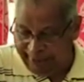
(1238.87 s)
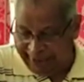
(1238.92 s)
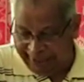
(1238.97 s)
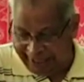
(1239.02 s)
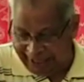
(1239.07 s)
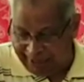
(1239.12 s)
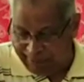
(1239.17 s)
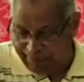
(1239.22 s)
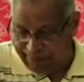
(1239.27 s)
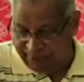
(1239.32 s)

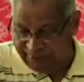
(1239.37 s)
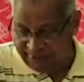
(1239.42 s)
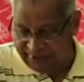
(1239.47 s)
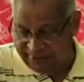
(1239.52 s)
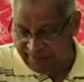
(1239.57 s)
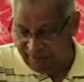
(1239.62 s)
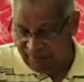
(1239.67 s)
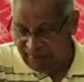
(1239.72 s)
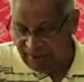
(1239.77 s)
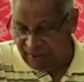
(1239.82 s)
help us.
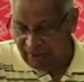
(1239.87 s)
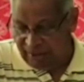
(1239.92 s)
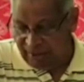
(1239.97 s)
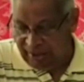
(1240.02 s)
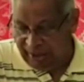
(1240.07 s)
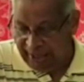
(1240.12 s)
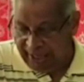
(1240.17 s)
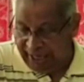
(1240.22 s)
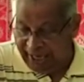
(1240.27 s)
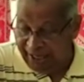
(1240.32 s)

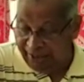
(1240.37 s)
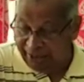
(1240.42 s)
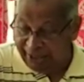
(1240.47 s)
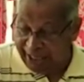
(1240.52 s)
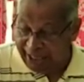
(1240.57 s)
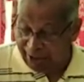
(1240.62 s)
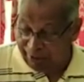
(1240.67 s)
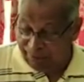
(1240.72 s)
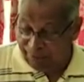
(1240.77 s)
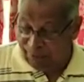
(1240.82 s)
And
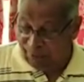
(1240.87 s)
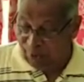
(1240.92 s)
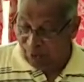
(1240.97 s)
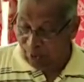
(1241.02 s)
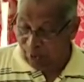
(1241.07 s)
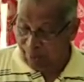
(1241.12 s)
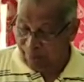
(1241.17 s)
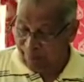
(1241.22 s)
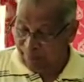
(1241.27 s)
therefore,